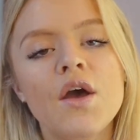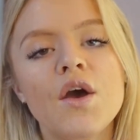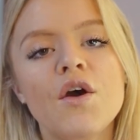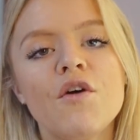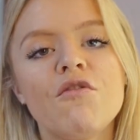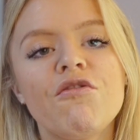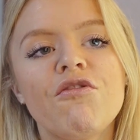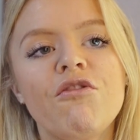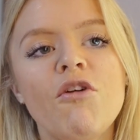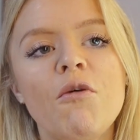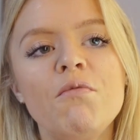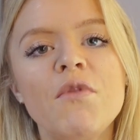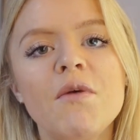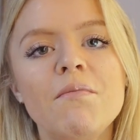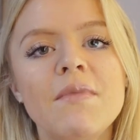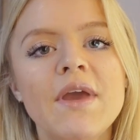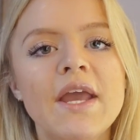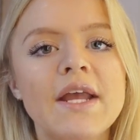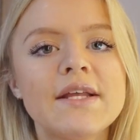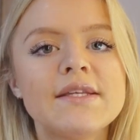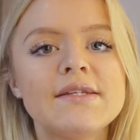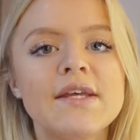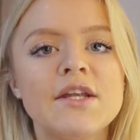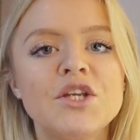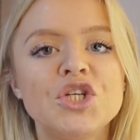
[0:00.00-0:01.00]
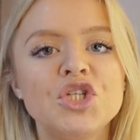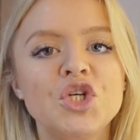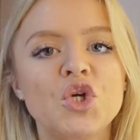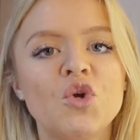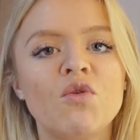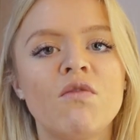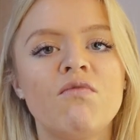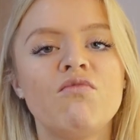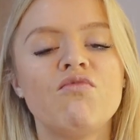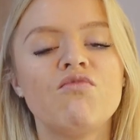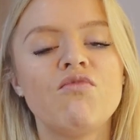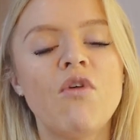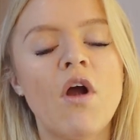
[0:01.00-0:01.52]
From the meeting,
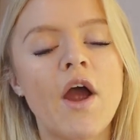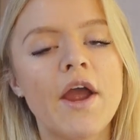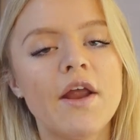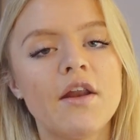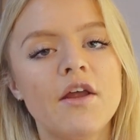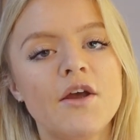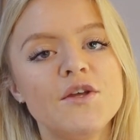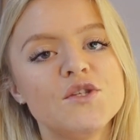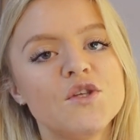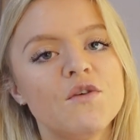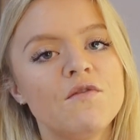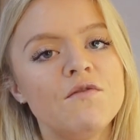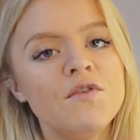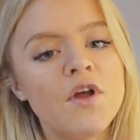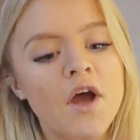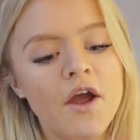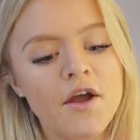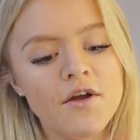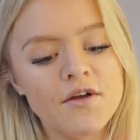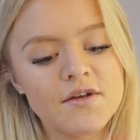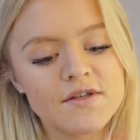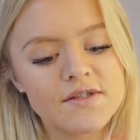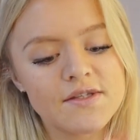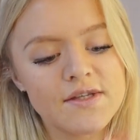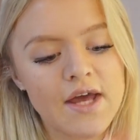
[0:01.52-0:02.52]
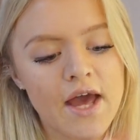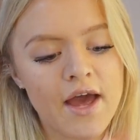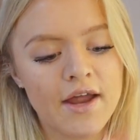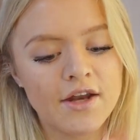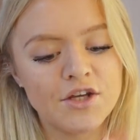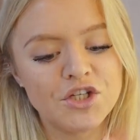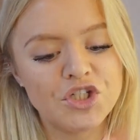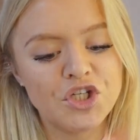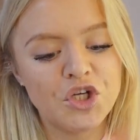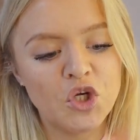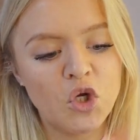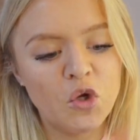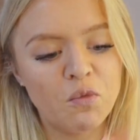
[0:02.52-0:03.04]
she'll write loads of notes and
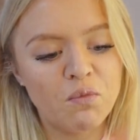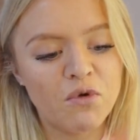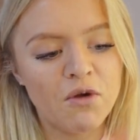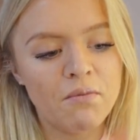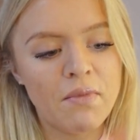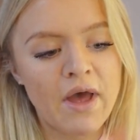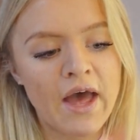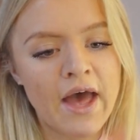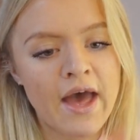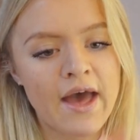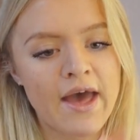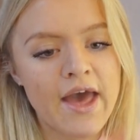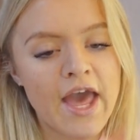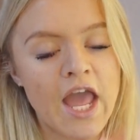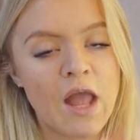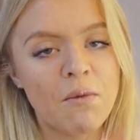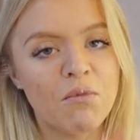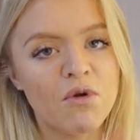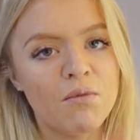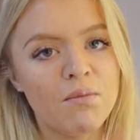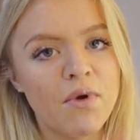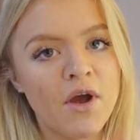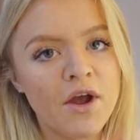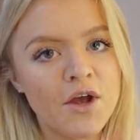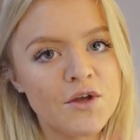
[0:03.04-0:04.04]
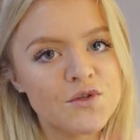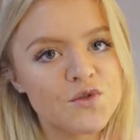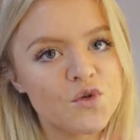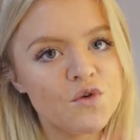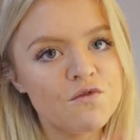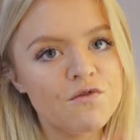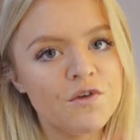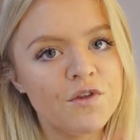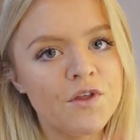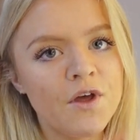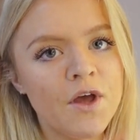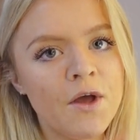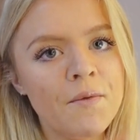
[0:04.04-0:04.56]
she'll prepare a proposal
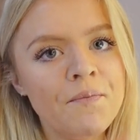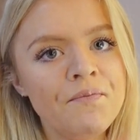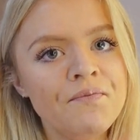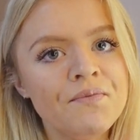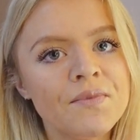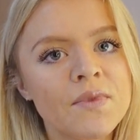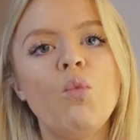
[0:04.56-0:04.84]
for them.